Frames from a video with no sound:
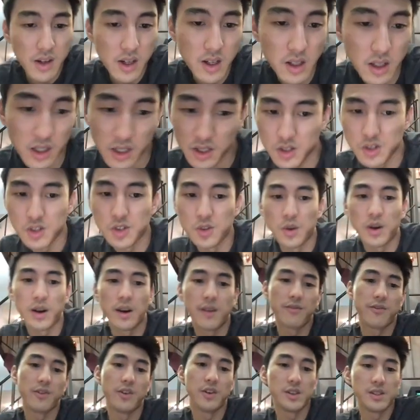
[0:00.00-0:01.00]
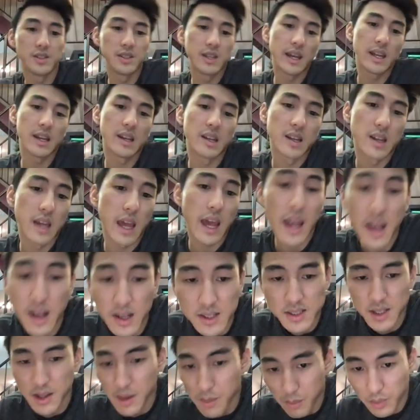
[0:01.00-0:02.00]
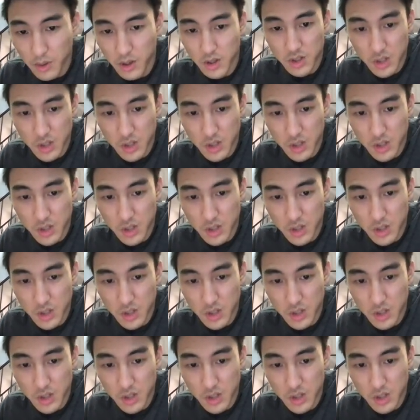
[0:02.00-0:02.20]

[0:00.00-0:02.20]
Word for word: a collector's rare first ed Chaos Emperor